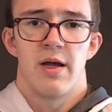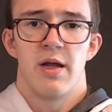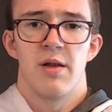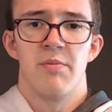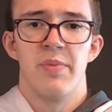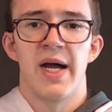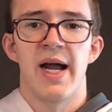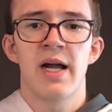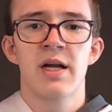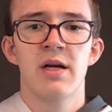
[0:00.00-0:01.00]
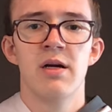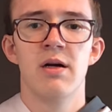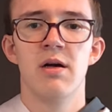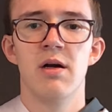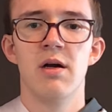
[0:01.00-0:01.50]
and back.
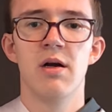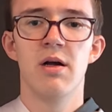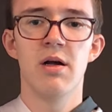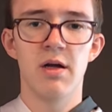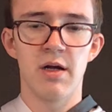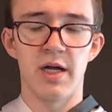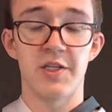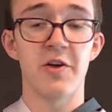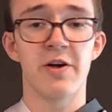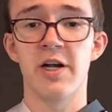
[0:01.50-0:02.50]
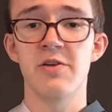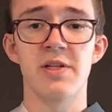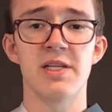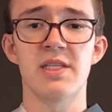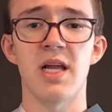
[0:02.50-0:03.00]
So you're going to do
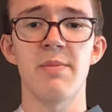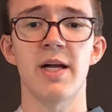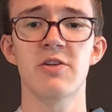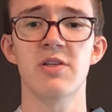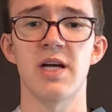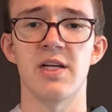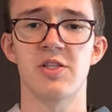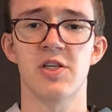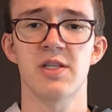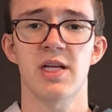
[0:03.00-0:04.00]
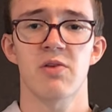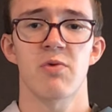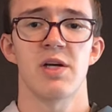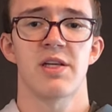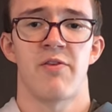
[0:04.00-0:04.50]
this same exercise just like the
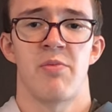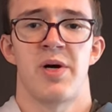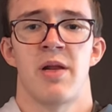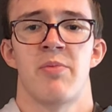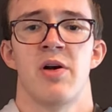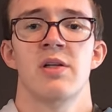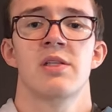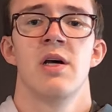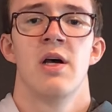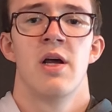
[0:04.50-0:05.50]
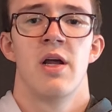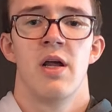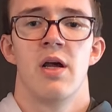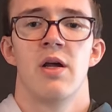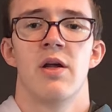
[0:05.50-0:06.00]
rest of your body parts.
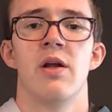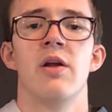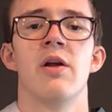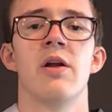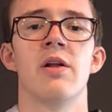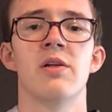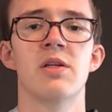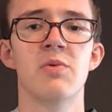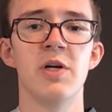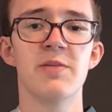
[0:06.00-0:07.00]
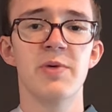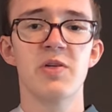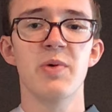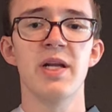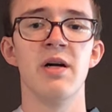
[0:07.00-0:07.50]
You're going to switch
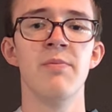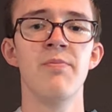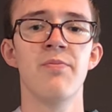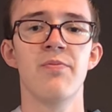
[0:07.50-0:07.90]
between them